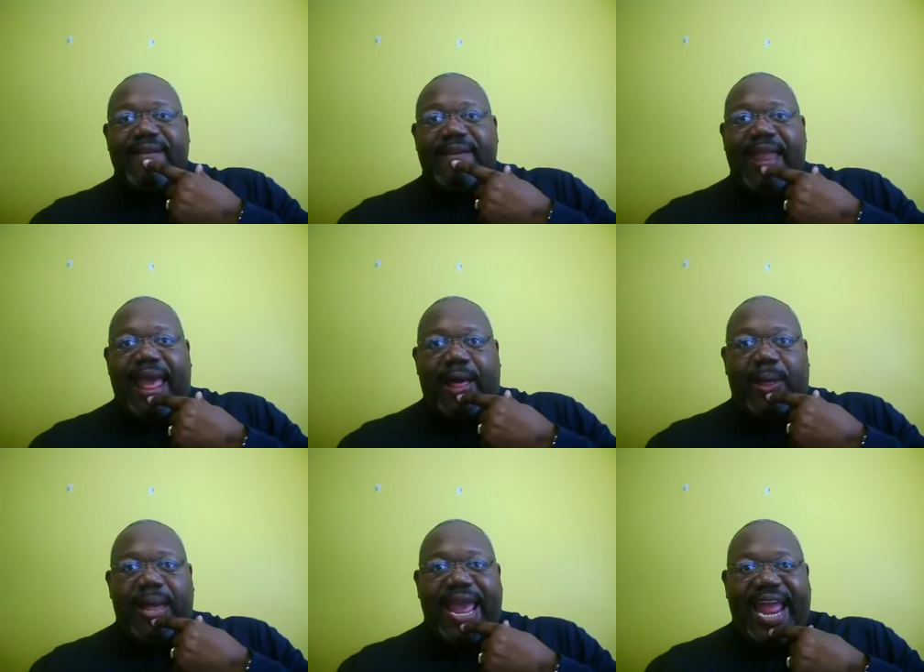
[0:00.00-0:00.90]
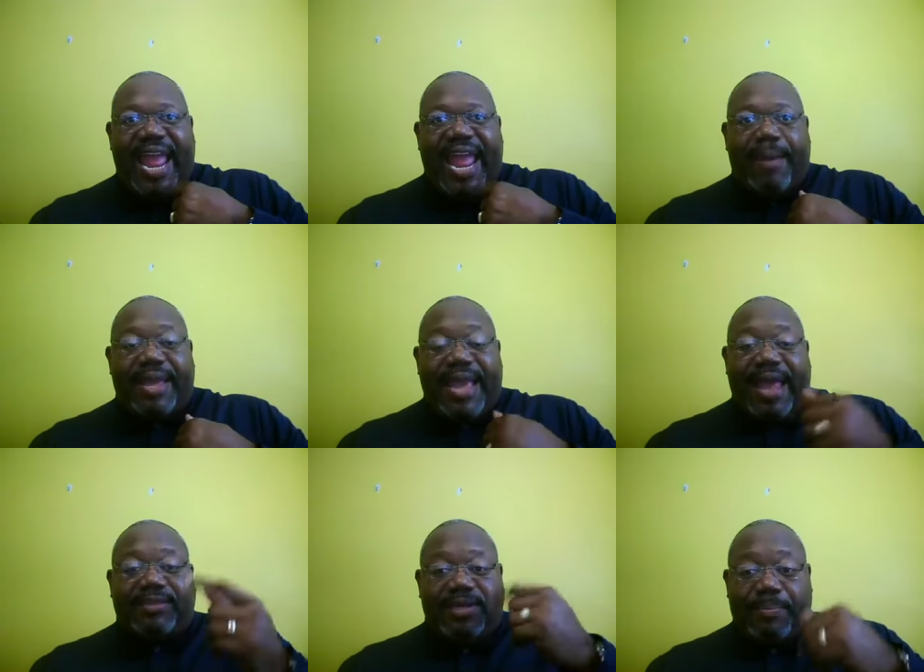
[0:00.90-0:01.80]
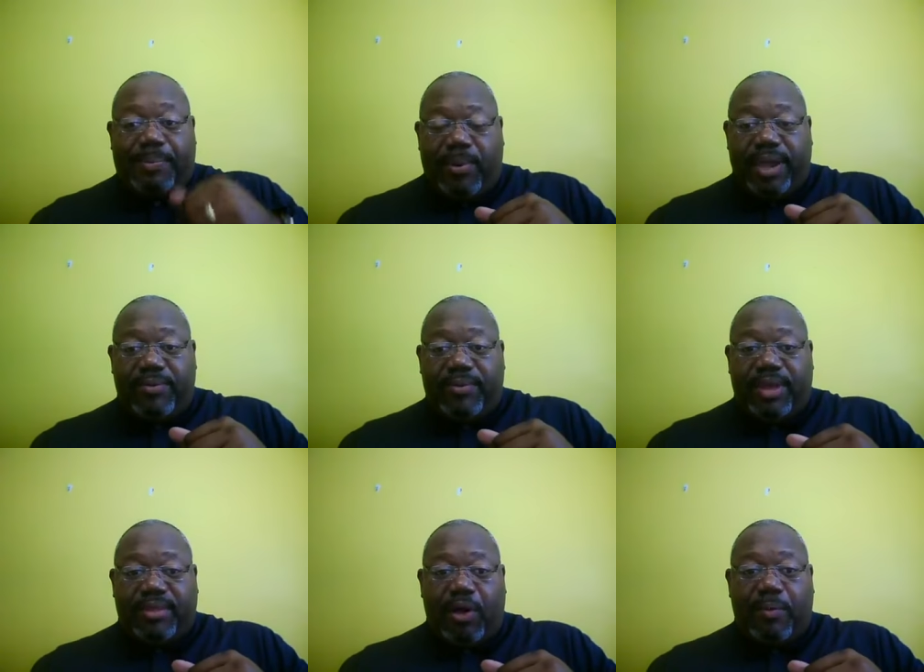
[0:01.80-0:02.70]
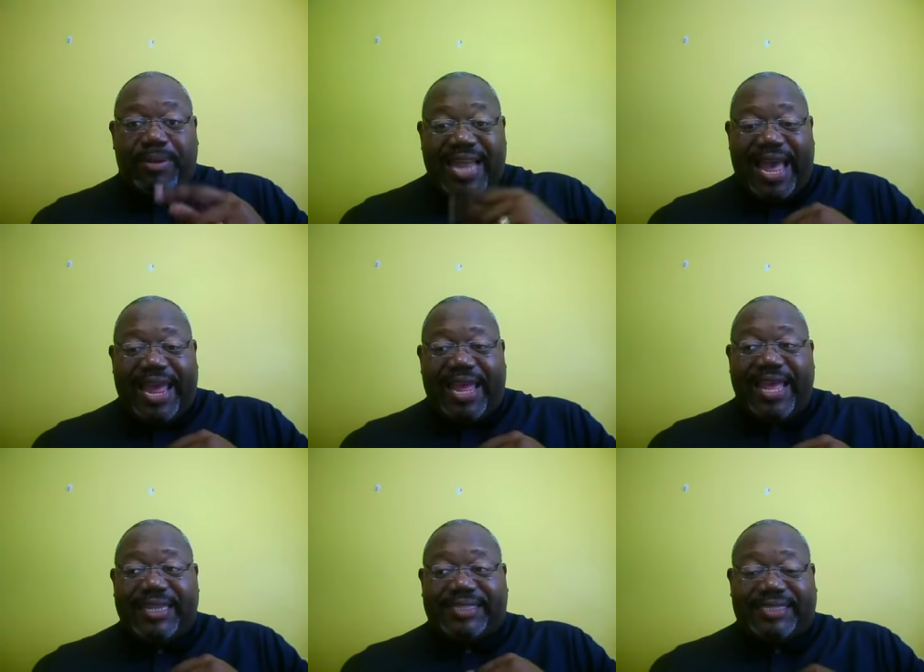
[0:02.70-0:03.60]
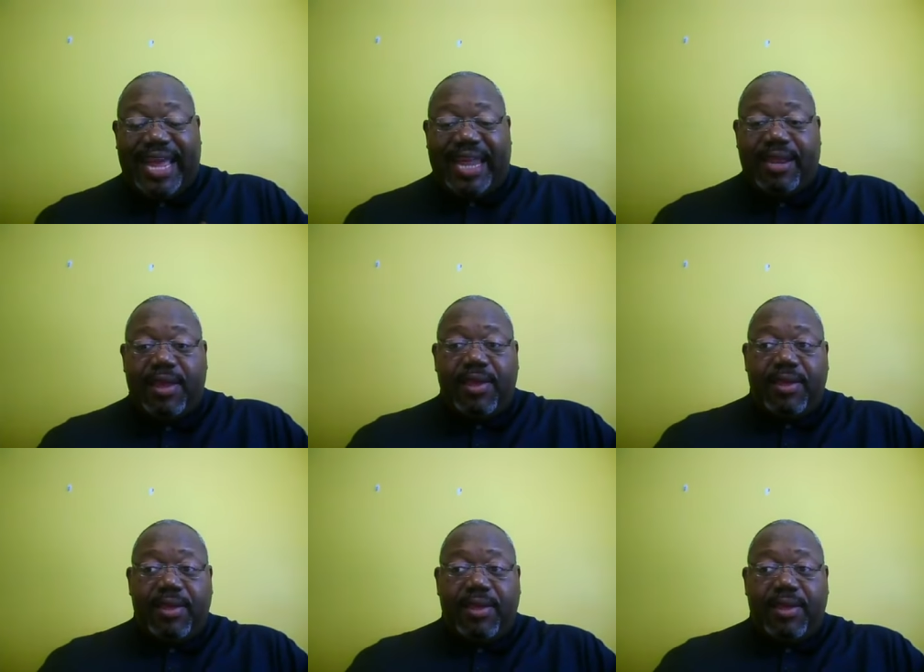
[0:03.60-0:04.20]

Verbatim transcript: now Ahab had gotten to the point with Obadiah and said,